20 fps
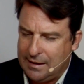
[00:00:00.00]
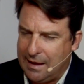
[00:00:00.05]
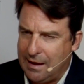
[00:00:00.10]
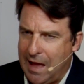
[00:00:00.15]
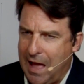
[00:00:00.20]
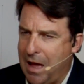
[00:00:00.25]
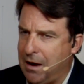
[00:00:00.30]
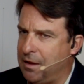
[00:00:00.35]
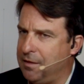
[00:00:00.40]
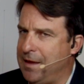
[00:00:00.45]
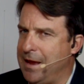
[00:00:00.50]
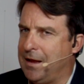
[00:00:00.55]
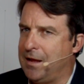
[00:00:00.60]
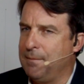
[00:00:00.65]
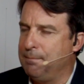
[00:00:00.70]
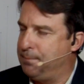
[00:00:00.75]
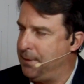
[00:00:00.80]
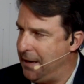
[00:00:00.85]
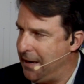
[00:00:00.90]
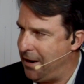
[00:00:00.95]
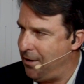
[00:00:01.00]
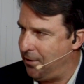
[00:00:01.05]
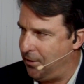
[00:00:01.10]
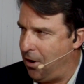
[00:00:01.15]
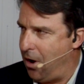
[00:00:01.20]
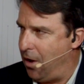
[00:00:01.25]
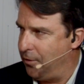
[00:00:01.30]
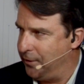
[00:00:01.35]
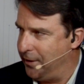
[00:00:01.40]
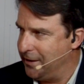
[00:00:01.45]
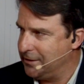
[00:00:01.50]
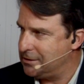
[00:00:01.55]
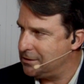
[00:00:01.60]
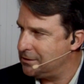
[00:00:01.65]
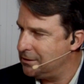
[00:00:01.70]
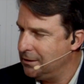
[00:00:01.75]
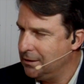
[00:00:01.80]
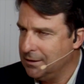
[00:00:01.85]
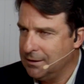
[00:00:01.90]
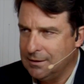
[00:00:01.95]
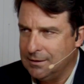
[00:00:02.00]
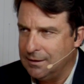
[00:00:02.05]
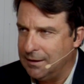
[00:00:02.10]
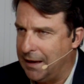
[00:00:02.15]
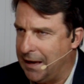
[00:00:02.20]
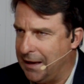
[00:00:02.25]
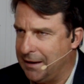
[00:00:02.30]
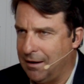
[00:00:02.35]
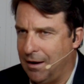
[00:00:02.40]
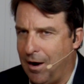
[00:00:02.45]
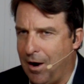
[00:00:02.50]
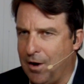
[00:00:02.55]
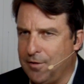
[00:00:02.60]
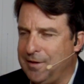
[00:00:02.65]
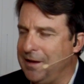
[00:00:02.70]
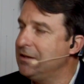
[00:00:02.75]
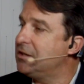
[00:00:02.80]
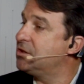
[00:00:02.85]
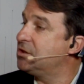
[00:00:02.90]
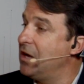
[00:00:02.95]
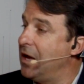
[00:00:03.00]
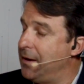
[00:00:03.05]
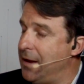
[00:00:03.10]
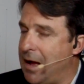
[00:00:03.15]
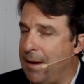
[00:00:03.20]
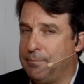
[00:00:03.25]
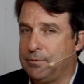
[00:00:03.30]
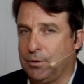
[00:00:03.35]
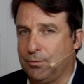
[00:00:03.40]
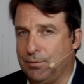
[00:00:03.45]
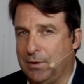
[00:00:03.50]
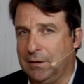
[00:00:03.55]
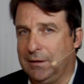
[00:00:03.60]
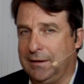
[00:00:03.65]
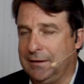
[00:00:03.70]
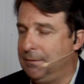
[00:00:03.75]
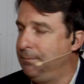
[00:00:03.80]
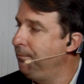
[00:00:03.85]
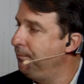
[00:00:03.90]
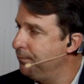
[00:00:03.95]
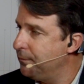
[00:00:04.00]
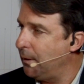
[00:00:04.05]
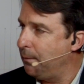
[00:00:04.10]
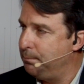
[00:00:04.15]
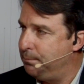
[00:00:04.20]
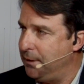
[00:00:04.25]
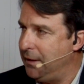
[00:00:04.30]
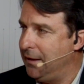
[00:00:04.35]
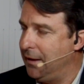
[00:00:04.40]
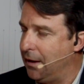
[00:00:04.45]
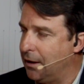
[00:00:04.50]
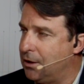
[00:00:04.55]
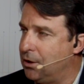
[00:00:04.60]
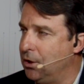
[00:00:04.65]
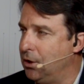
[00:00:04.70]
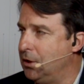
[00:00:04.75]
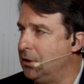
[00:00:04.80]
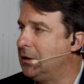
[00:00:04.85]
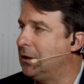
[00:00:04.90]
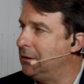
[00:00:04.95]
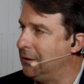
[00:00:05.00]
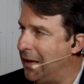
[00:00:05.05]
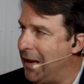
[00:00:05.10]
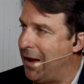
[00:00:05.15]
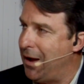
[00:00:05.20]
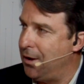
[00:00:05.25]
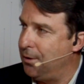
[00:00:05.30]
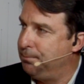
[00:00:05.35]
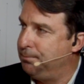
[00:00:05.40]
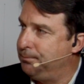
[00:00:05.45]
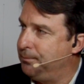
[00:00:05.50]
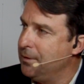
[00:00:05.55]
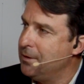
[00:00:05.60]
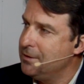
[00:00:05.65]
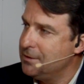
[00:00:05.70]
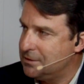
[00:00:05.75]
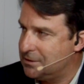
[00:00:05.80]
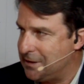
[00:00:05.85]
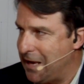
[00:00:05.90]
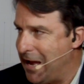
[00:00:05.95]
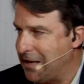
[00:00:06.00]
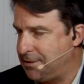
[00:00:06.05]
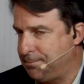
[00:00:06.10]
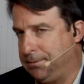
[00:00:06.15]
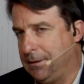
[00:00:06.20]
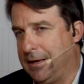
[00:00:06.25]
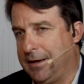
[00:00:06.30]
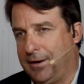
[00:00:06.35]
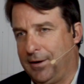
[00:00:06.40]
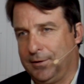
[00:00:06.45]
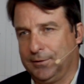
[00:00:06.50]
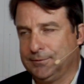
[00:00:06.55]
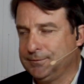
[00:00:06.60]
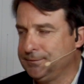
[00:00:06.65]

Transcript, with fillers: how do they compare in all this? And are they set up to really be a good cloud SaaS player?